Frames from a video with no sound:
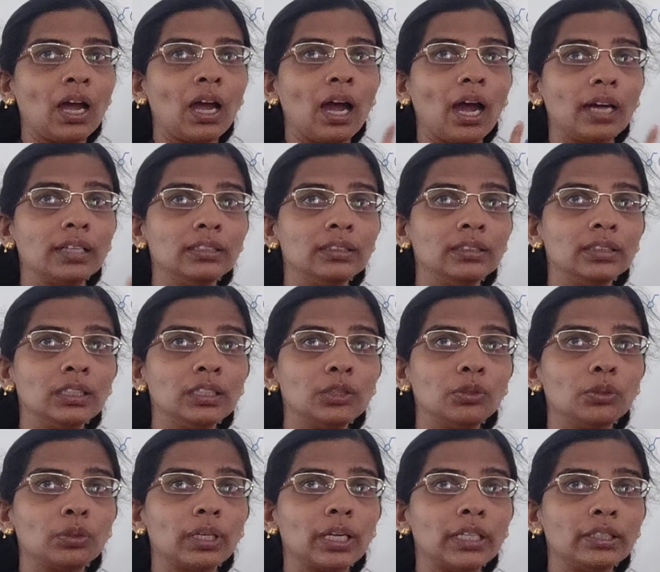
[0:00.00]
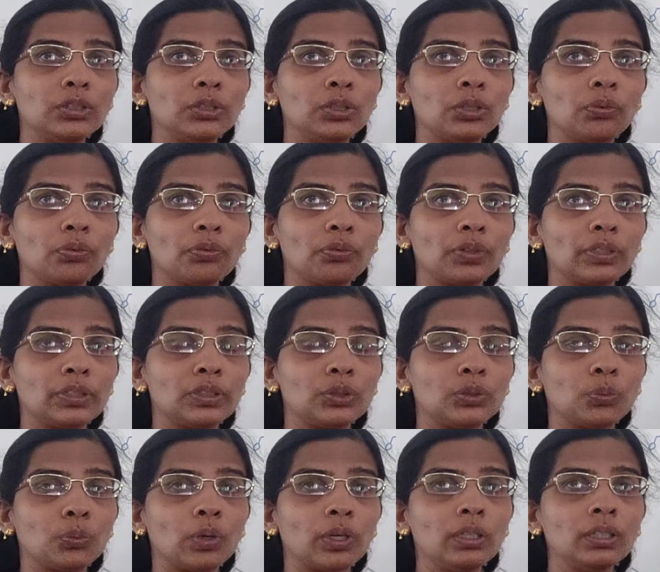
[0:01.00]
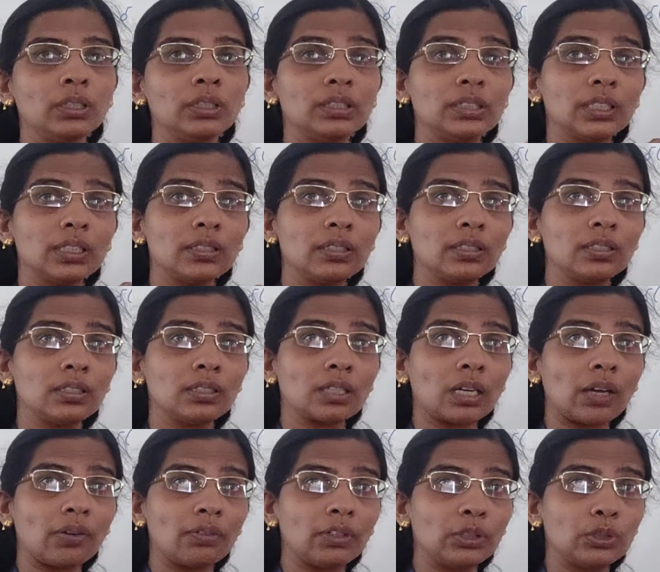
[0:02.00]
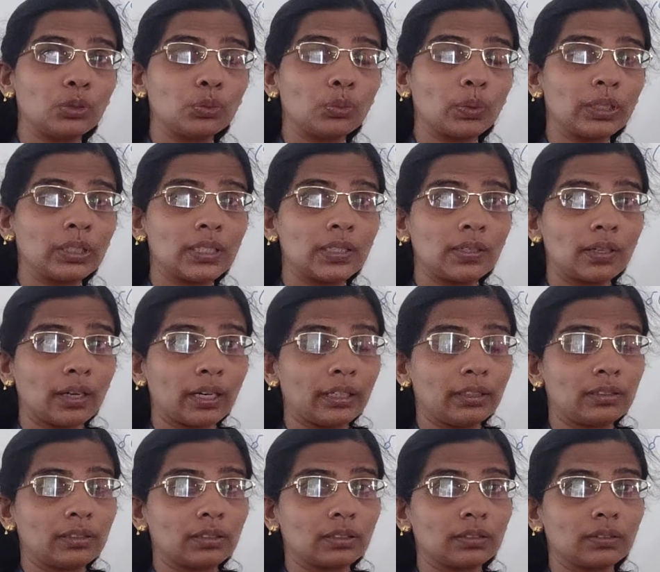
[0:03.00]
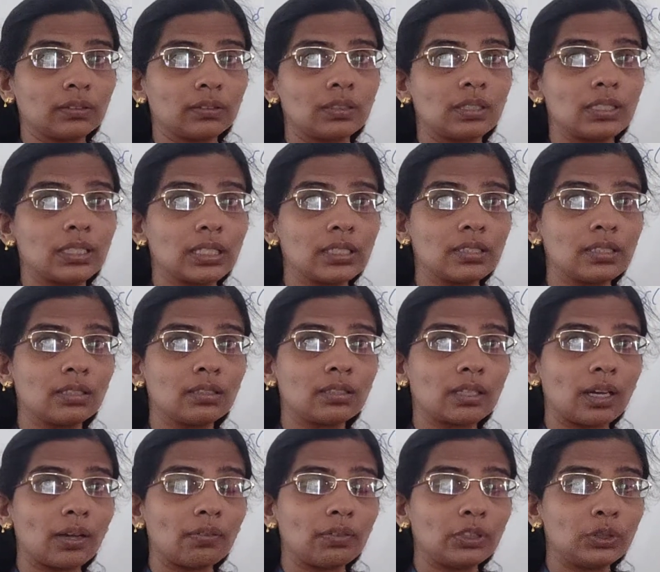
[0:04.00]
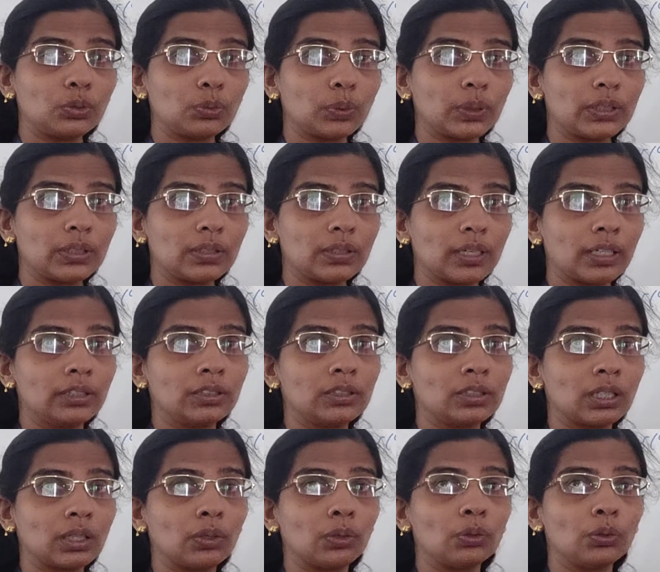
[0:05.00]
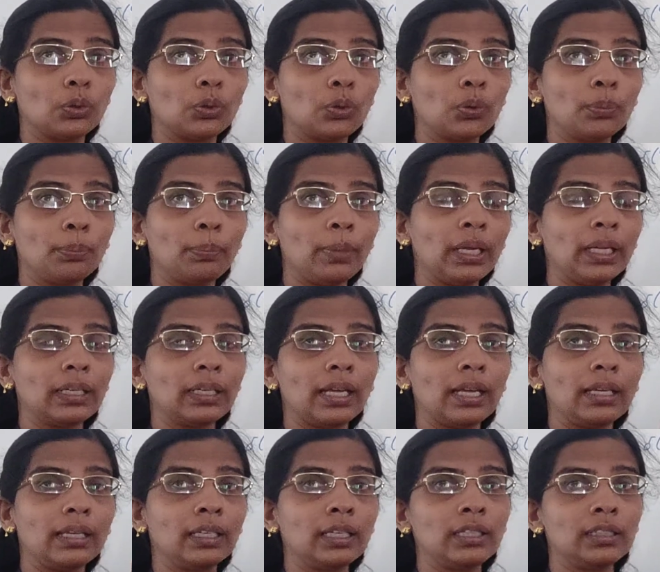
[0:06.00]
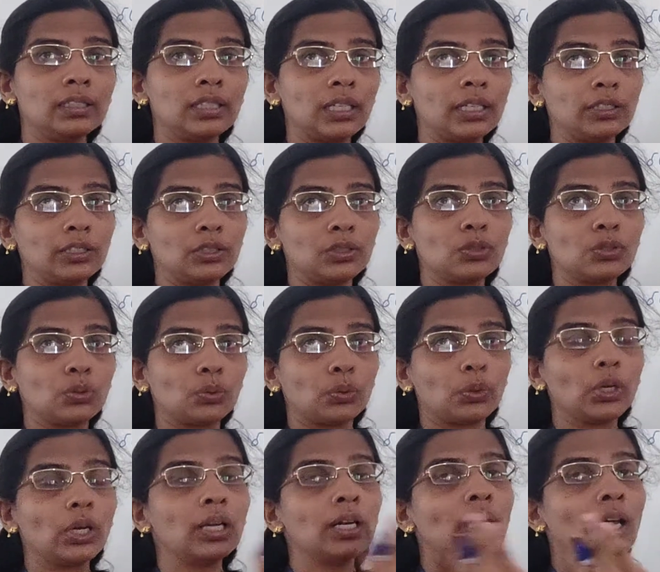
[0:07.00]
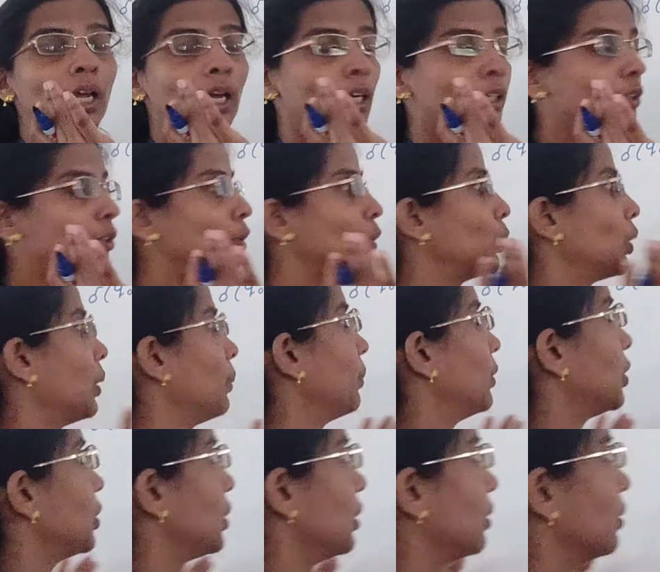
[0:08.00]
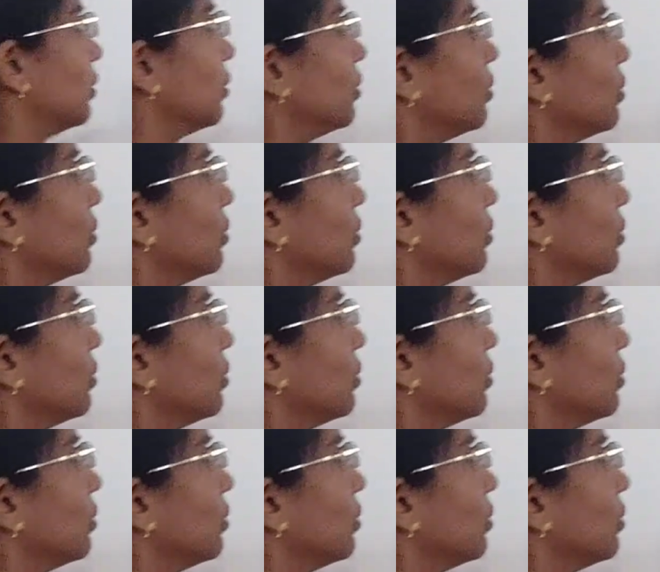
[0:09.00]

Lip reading: Until you get your first one, just travel towards right. Just travel towards right. Don't make any changes to your Turing machine.